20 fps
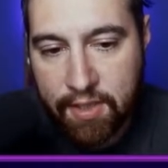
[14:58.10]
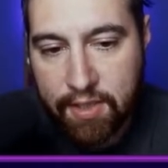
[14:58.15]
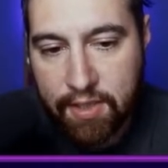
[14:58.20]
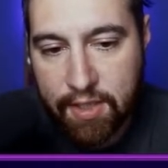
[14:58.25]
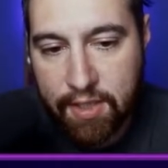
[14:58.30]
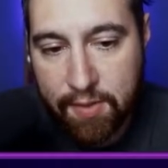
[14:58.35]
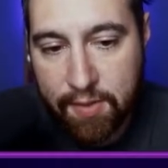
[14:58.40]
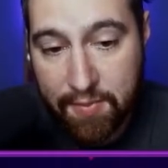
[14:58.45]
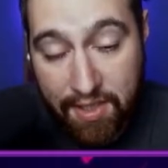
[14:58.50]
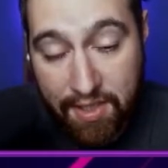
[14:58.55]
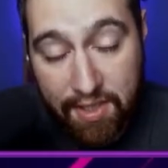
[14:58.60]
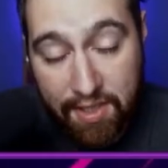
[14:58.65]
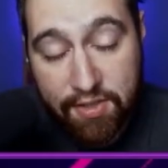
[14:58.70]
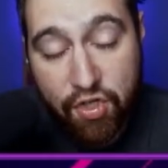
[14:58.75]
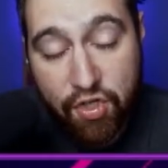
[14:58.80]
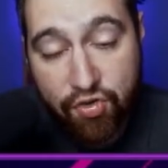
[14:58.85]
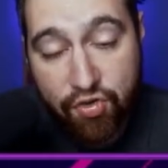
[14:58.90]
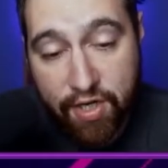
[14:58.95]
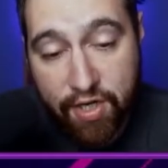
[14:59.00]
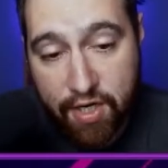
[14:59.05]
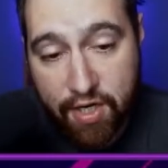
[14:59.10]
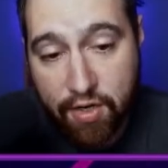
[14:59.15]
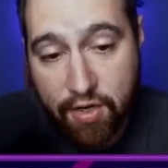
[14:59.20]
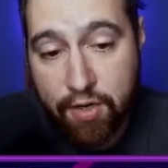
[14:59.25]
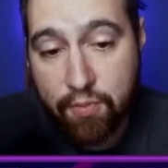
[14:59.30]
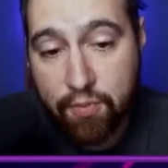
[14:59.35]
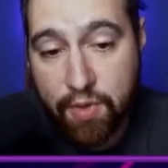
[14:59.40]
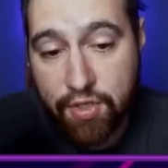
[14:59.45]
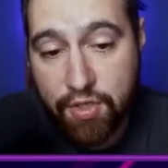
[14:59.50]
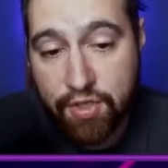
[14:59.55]
It is a Draco,
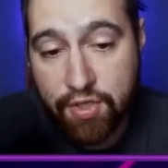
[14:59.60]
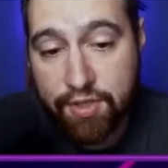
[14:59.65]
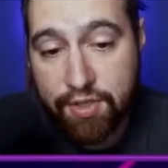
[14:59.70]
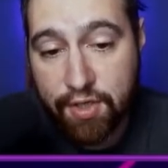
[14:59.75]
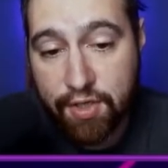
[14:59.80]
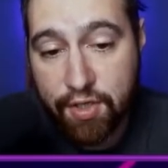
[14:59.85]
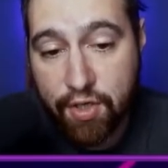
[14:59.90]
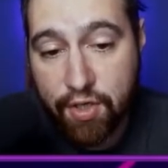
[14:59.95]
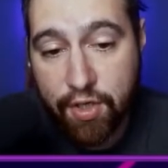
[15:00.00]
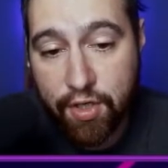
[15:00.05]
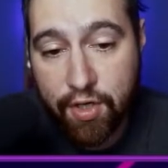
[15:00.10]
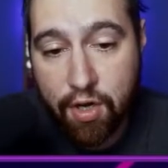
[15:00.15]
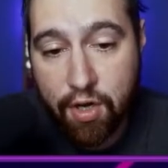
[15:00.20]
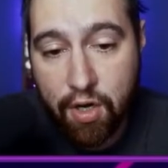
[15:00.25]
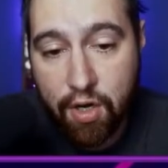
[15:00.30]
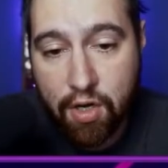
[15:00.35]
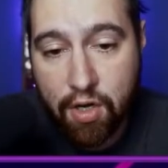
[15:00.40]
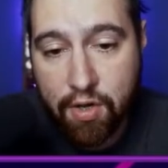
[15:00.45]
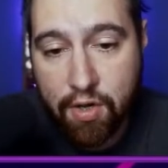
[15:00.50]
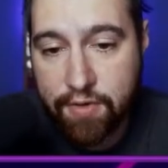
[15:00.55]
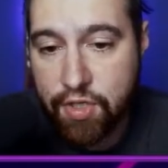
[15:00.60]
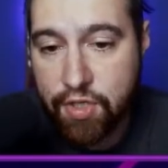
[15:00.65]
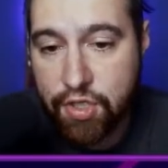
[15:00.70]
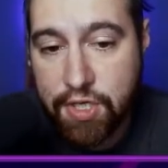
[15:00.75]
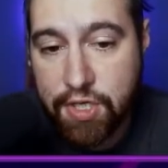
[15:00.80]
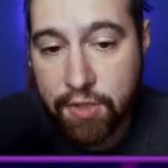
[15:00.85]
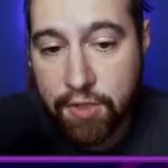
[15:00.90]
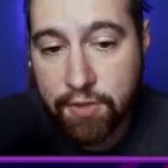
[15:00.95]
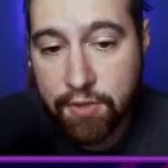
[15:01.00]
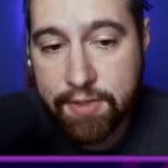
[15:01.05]
which is a good call on the
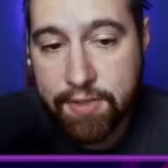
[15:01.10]
shields.